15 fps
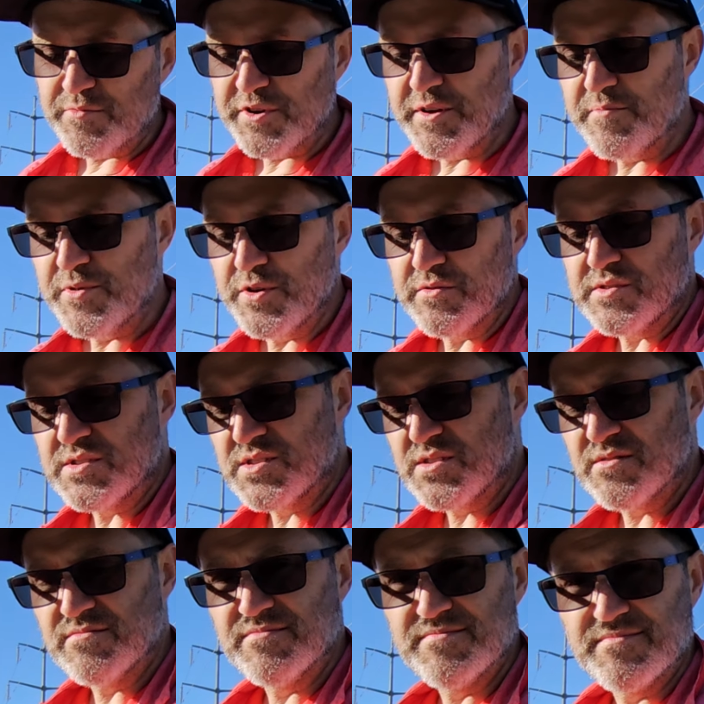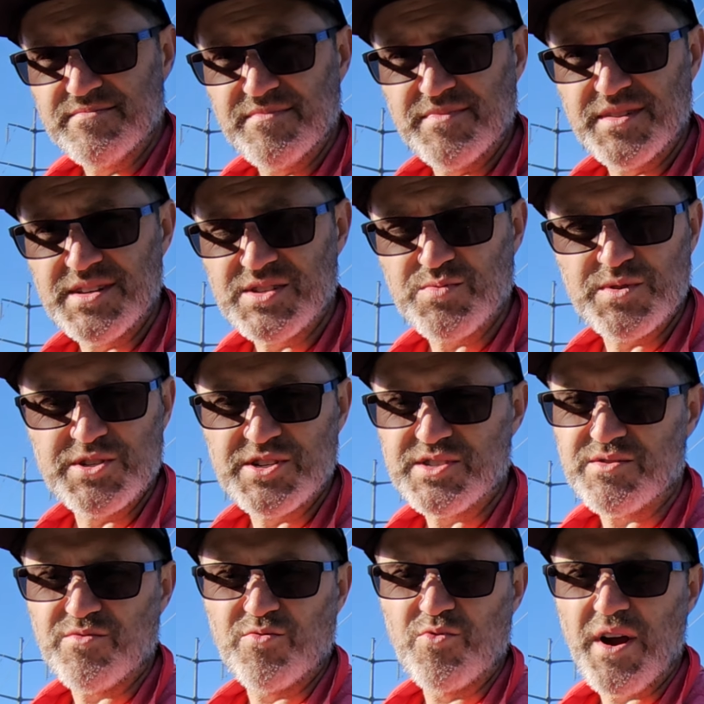reboots. This one
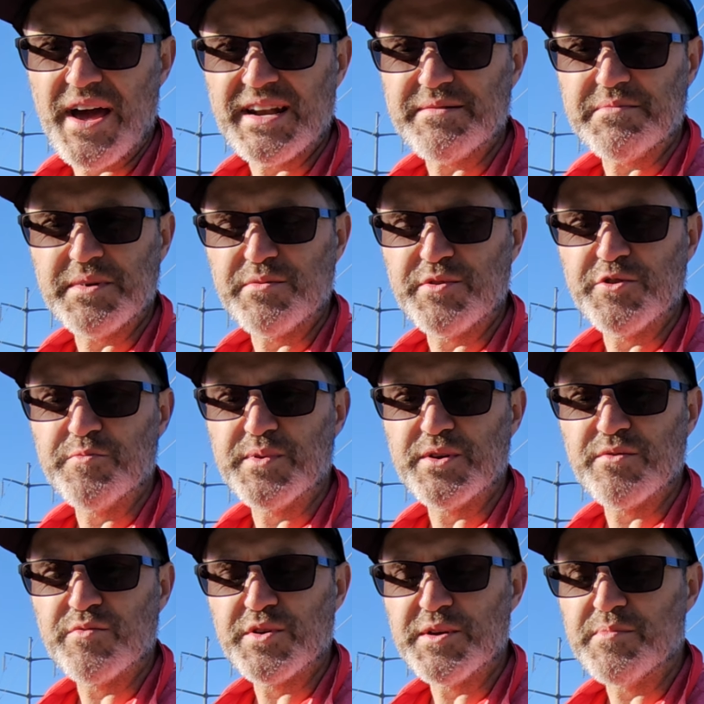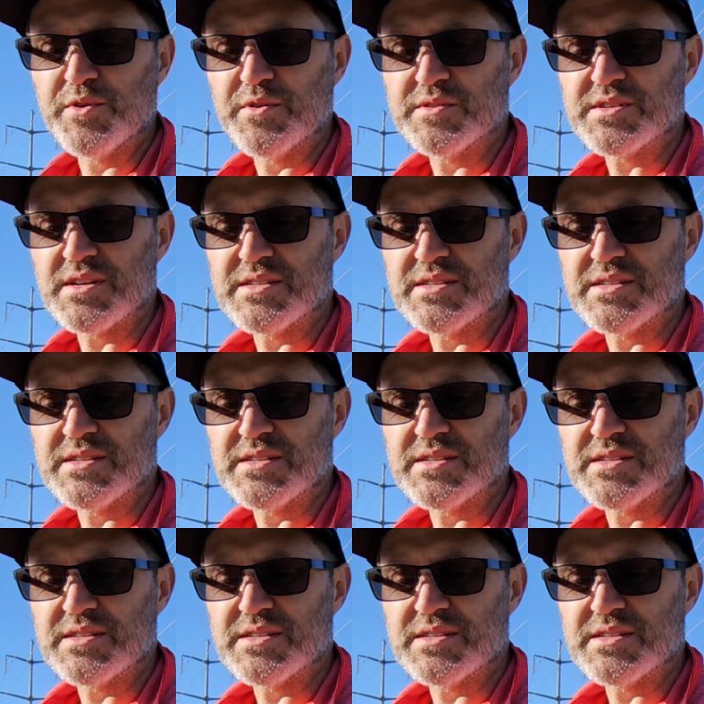just randomly reboots.